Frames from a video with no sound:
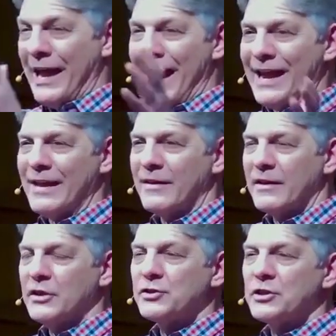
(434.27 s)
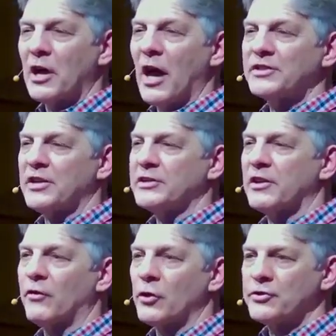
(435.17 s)
create is the,
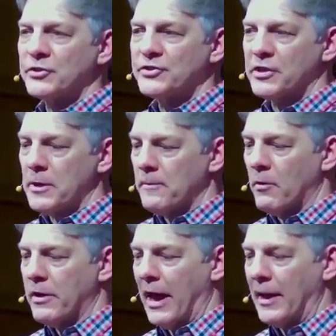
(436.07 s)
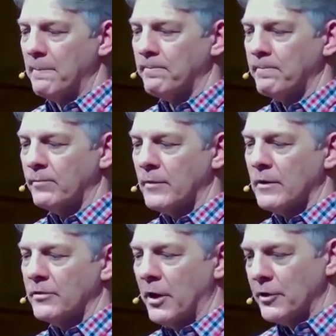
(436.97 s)
a sense of urgency,
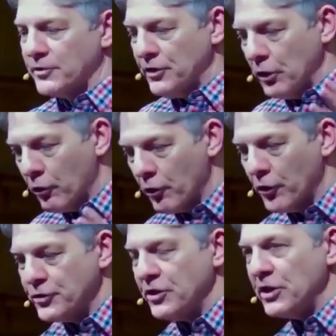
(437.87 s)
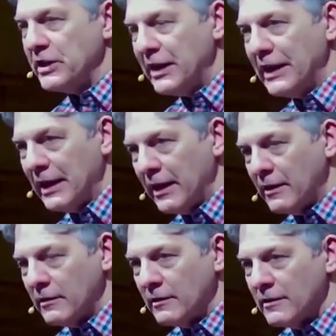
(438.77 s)
okay? There's an urgent
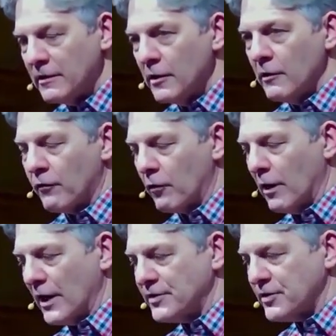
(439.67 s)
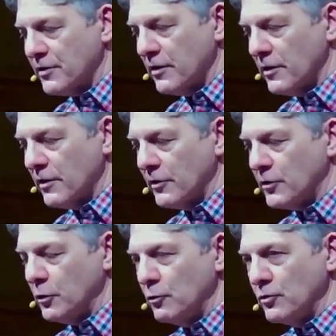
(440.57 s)
need for us
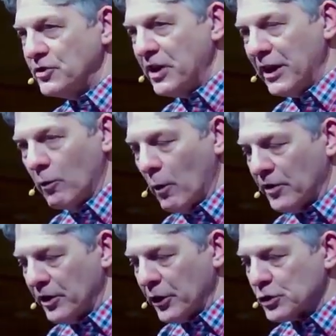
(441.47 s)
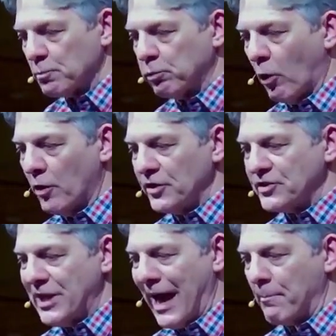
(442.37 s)
to deal with and
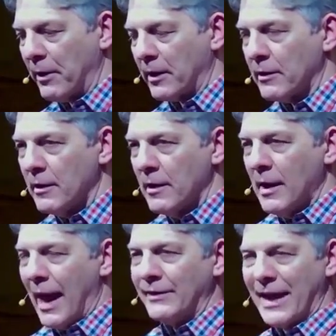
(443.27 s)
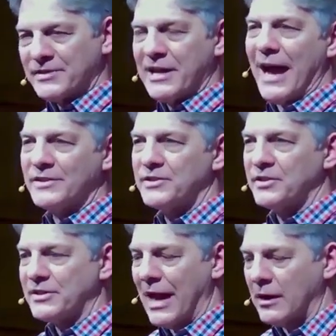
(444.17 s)
explore this topic, and that's
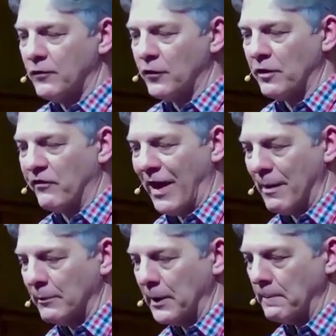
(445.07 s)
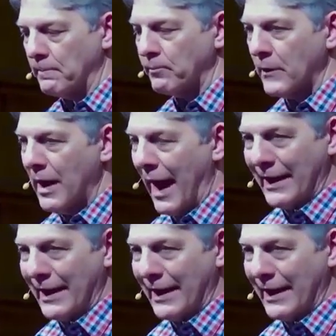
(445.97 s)
God's design for the family.